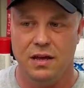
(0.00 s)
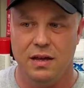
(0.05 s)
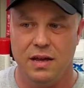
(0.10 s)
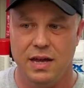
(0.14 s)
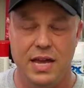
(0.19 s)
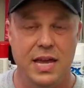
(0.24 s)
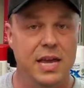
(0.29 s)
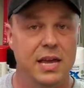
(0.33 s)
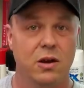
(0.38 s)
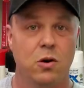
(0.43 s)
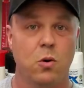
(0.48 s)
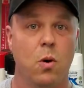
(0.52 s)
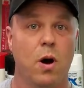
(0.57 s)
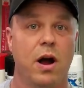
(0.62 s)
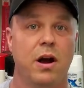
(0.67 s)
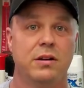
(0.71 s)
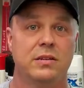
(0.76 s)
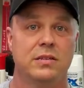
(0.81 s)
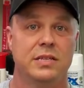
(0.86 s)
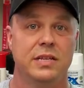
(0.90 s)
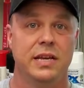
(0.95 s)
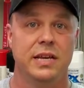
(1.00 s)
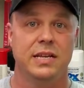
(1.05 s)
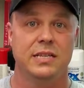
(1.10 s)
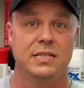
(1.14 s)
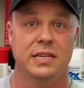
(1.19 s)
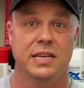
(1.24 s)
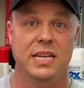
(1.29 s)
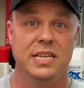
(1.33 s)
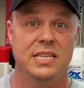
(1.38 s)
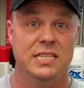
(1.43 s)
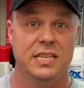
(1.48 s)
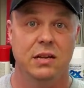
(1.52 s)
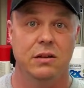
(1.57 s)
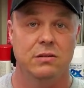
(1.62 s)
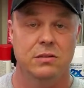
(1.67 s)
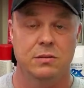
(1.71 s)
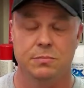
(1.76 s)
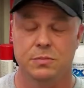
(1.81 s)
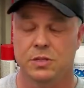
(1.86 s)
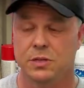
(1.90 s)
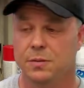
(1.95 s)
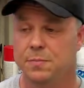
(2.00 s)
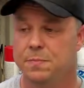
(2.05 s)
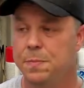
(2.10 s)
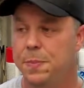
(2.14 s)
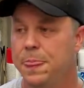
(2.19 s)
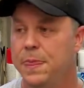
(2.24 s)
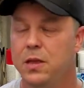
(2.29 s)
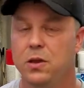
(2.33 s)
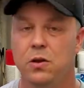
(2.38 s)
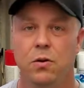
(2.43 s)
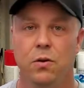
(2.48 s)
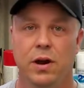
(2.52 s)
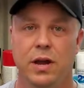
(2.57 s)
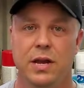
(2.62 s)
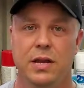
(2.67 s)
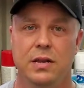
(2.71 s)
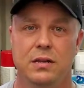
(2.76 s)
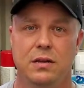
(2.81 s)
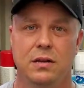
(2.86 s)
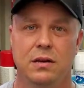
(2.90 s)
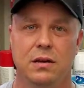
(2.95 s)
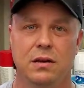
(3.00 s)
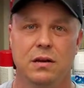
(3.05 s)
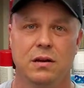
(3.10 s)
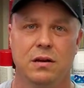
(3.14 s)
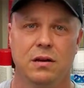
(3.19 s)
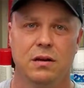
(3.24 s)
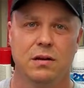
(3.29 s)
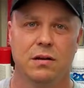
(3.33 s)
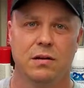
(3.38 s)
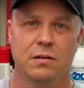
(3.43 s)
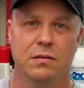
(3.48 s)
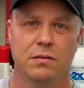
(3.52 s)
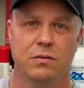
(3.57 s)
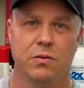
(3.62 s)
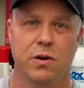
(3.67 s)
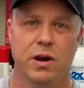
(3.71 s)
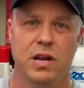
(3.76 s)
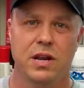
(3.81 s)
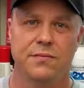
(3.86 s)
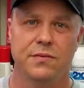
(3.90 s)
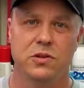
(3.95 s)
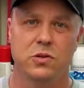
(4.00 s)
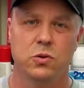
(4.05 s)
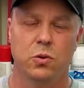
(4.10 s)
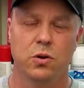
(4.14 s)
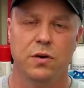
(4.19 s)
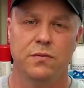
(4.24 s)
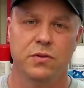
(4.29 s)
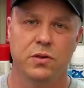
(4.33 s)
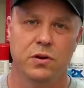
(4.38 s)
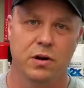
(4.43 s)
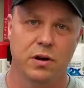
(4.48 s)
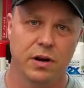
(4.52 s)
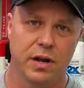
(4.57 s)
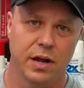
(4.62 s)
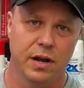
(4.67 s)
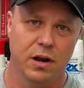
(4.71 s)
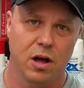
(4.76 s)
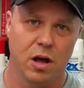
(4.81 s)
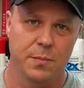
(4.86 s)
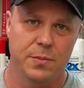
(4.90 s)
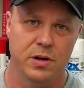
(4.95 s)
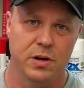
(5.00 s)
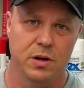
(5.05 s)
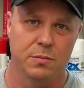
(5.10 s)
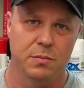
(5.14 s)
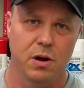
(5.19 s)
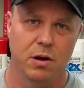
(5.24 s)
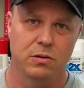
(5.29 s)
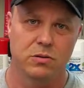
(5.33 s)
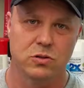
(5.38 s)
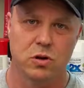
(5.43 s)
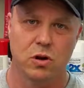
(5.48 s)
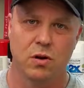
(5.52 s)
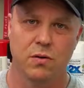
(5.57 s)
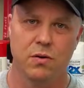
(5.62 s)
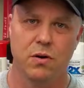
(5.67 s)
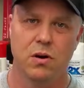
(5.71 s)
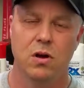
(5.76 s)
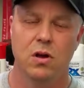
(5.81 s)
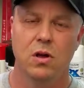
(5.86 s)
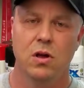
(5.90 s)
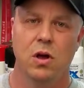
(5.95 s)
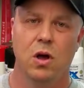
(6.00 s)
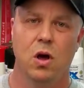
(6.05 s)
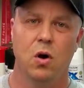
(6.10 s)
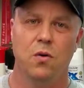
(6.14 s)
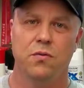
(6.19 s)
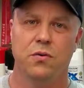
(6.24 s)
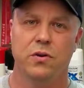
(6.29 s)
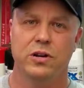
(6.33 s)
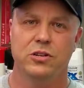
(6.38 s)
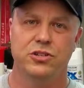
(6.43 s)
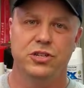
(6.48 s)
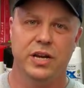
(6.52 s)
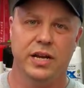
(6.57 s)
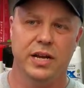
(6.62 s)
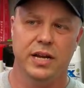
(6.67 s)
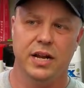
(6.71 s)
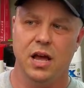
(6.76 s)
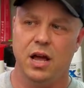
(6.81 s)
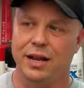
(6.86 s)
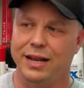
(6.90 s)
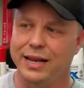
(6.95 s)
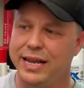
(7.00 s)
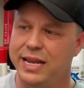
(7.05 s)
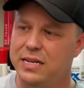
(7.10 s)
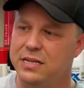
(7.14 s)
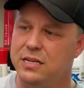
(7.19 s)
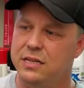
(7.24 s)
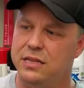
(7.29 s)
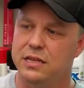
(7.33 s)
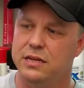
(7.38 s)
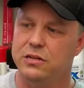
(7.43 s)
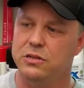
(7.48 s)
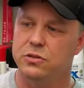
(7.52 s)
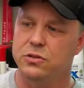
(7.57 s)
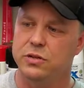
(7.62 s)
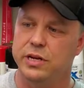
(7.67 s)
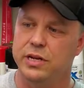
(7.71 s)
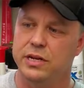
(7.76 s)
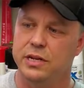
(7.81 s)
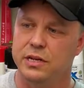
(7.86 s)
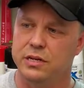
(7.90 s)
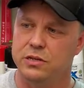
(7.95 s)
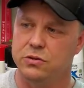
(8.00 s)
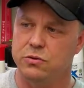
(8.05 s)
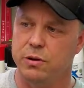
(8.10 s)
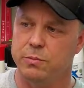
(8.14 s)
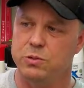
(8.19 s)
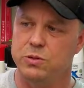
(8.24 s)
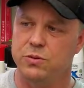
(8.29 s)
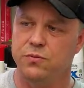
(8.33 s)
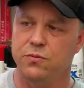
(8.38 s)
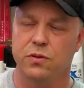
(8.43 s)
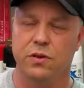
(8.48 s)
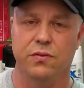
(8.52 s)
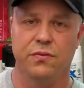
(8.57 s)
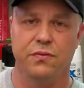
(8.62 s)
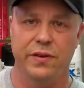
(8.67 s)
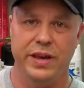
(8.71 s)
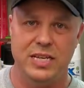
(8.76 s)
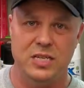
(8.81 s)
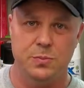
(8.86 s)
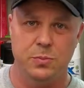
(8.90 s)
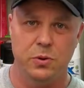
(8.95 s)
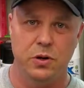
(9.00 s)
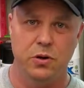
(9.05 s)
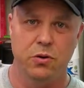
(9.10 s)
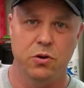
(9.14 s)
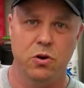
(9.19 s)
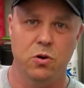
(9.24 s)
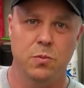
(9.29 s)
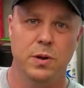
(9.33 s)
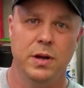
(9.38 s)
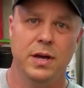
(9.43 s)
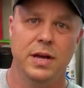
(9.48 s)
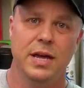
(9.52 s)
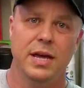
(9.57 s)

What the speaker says: he acquires these and he sells them. So great inventory over there at Hobby Nut Models. Go over and check it out. Link to in the description for the Facebook group